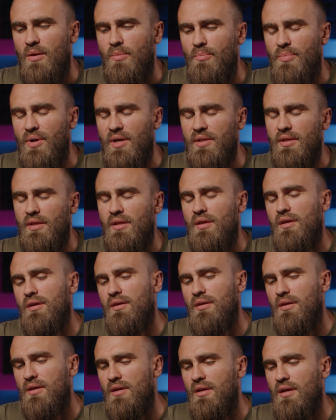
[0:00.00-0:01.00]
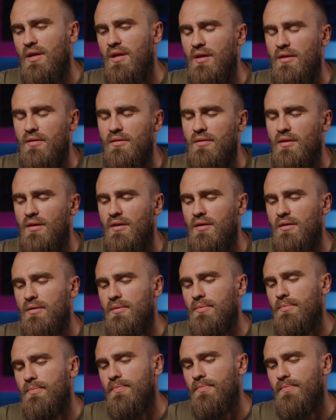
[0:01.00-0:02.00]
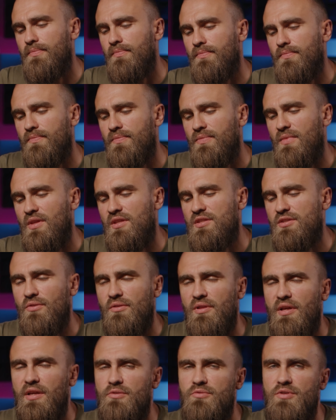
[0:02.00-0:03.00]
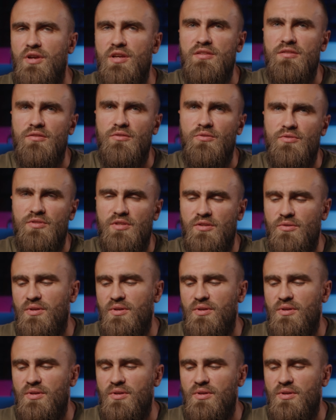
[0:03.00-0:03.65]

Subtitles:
But again, it's not like crazy noisy.